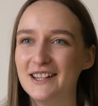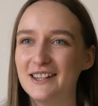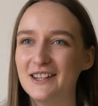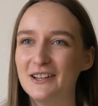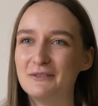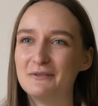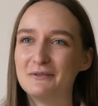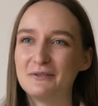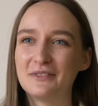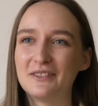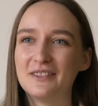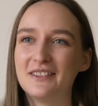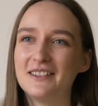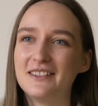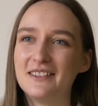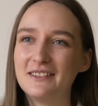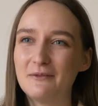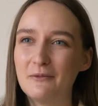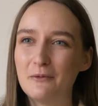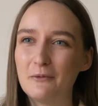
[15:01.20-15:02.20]
love
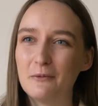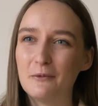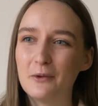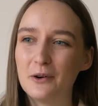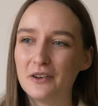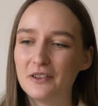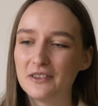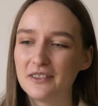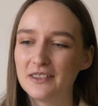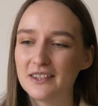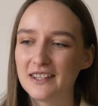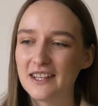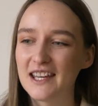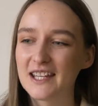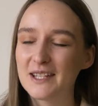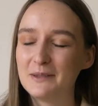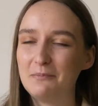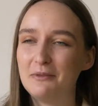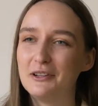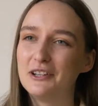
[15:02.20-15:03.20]
what the
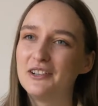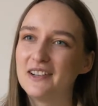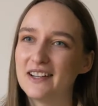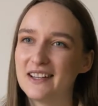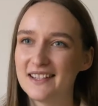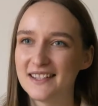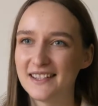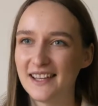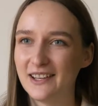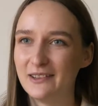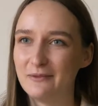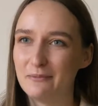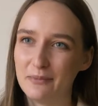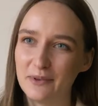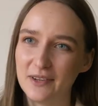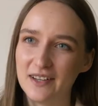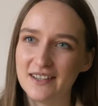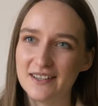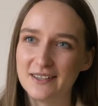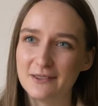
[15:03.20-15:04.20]
experience that it
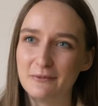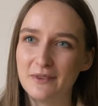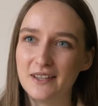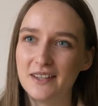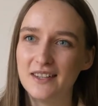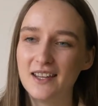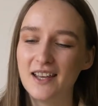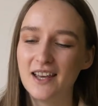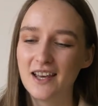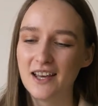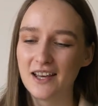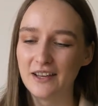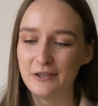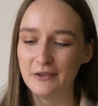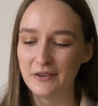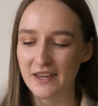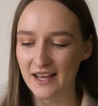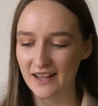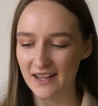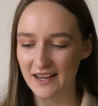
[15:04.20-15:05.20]
brings when
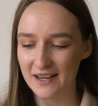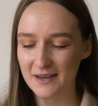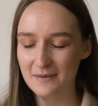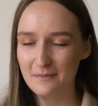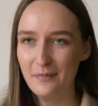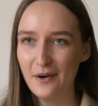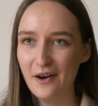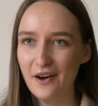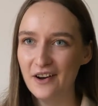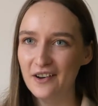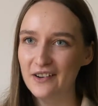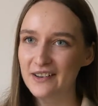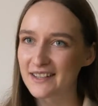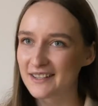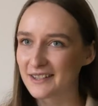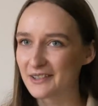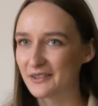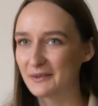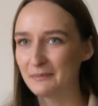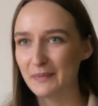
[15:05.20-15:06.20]
you get like a
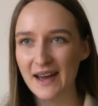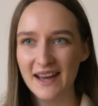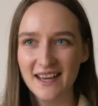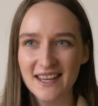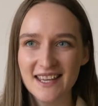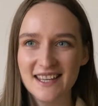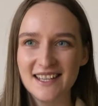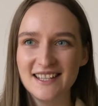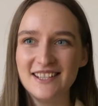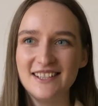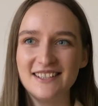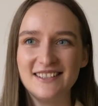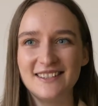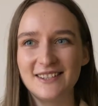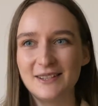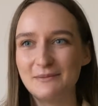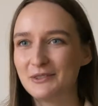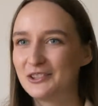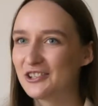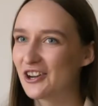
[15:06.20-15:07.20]
box or a package and
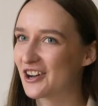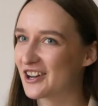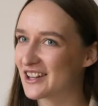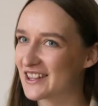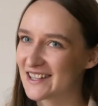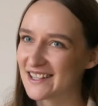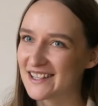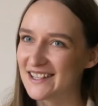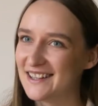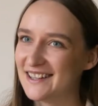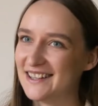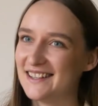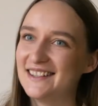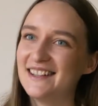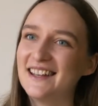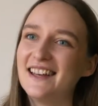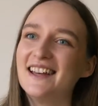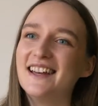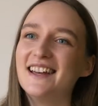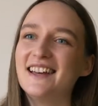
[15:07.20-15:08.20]
some chocolate, and
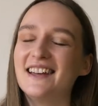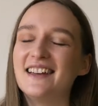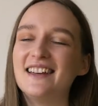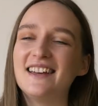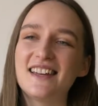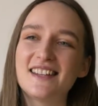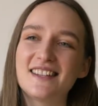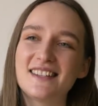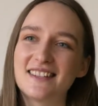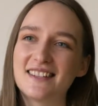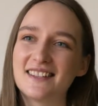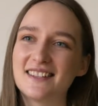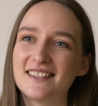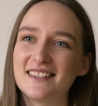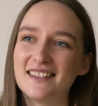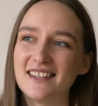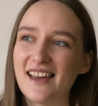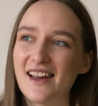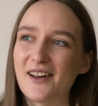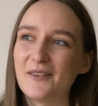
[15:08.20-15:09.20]
it's
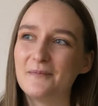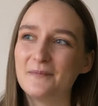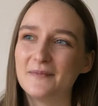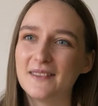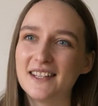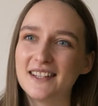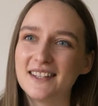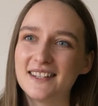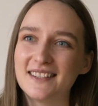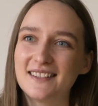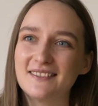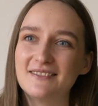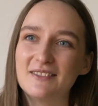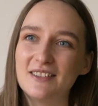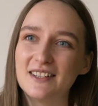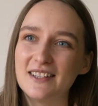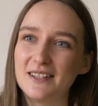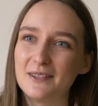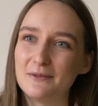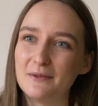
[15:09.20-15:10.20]

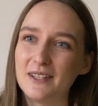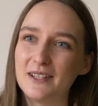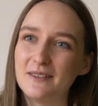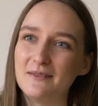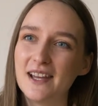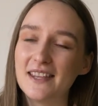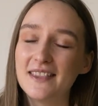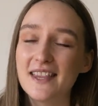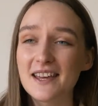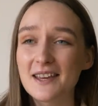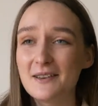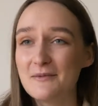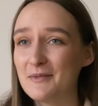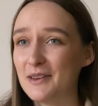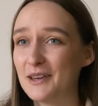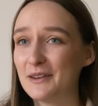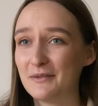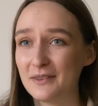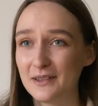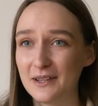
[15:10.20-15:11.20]
really sweet. And that can
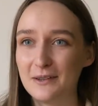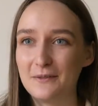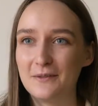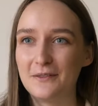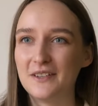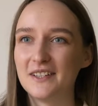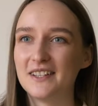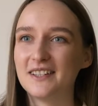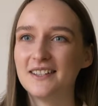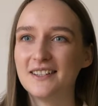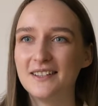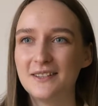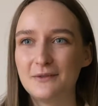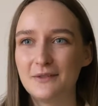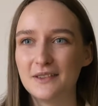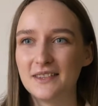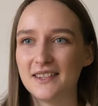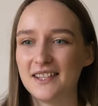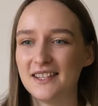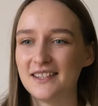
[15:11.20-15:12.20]
be a really fun
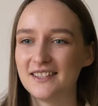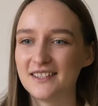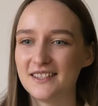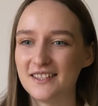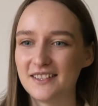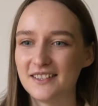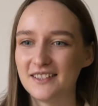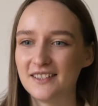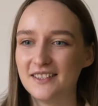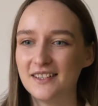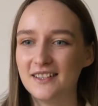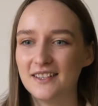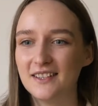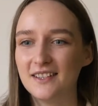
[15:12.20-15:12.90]
thing to do.